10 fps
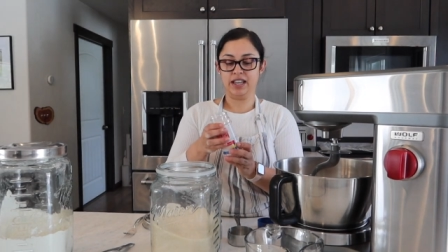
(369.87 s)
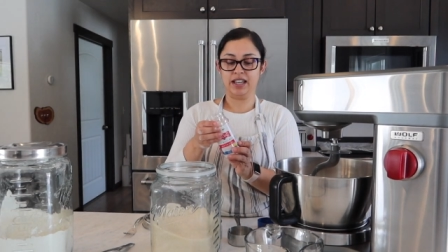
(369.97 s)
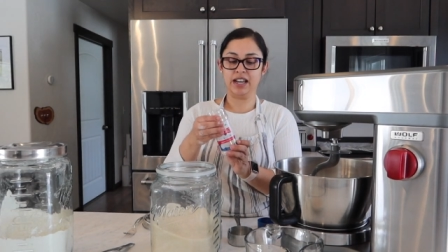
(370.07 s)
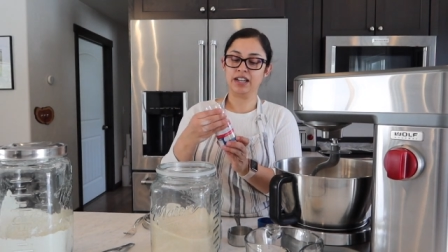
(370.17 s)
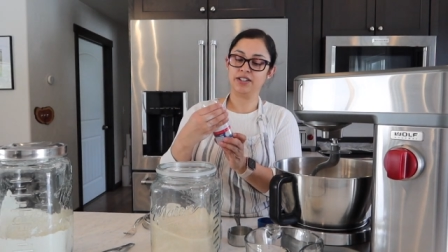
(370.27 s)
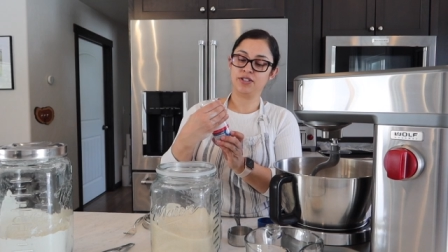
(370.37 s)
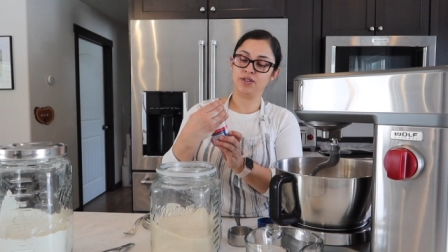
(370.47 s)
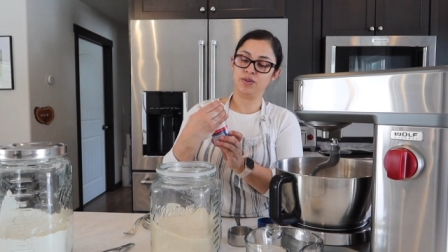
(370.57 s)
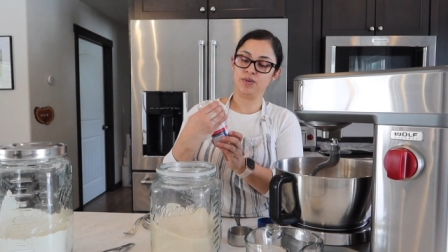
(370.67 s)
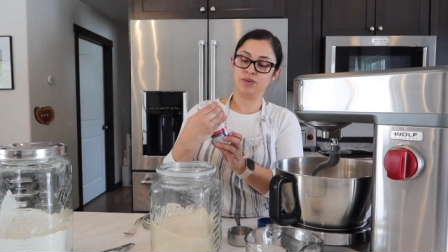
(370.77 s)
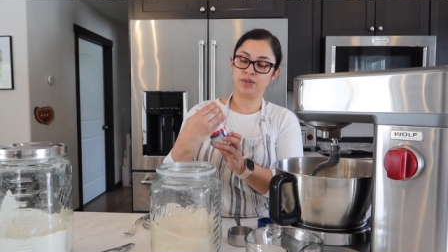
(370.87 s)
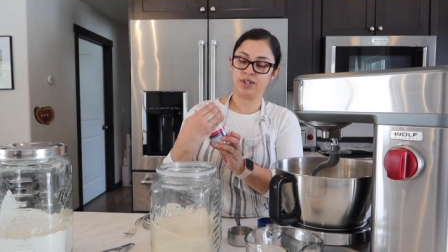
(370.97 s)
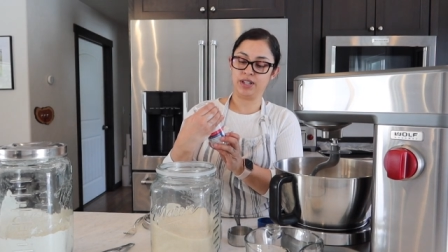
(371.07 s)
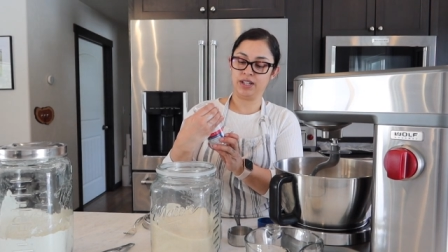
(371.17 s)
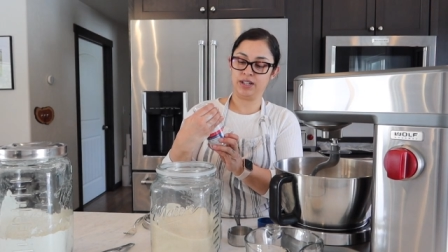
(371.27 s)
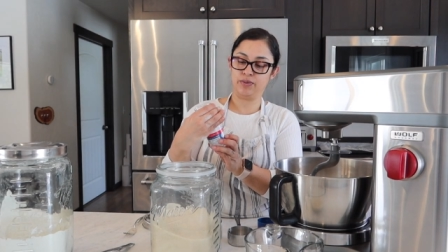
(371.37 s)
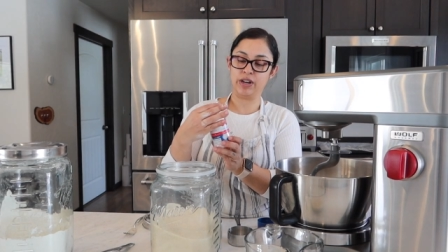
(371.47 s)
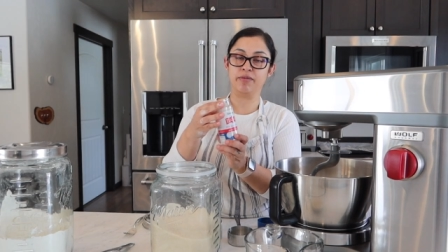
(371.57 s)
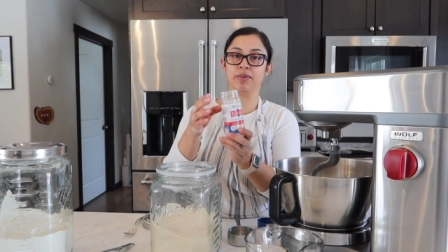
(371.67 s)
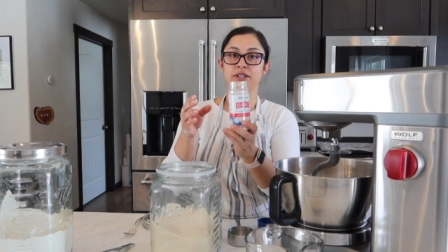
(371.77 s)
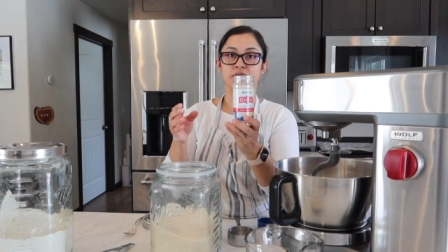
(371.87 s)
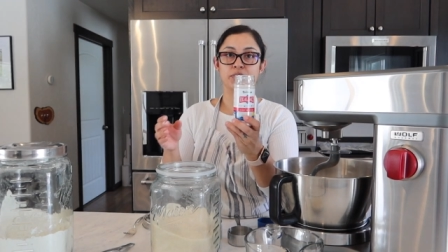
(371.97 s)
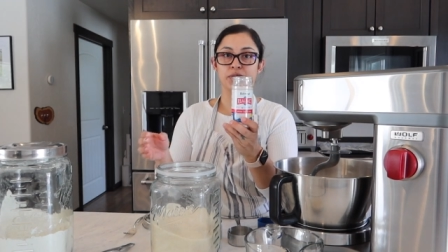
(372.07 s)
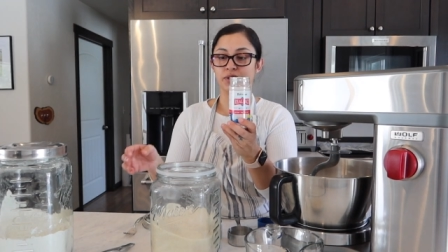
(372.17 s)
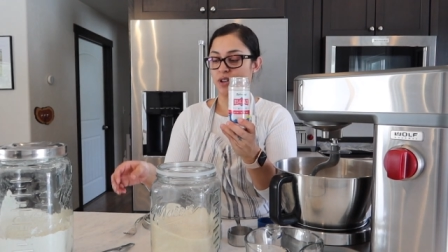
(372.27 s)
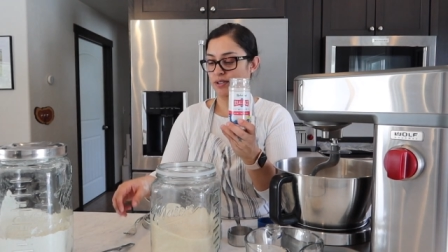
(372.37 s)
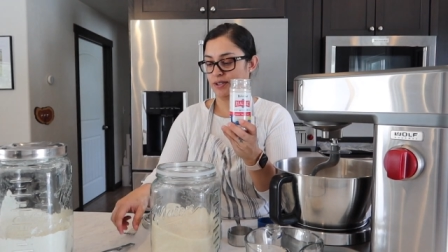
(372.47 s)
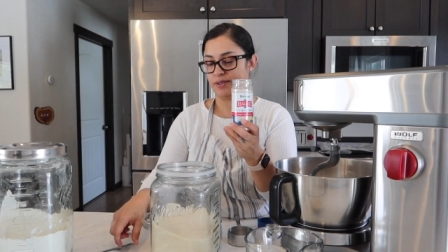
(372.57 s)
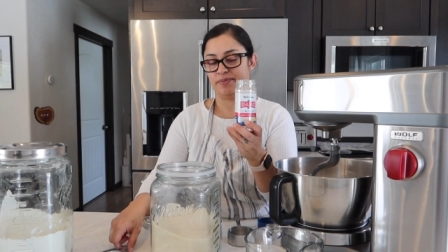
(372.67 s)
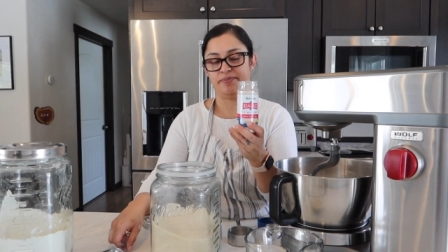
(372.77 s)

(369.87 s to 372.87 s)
And I just use the Redmond's real salt.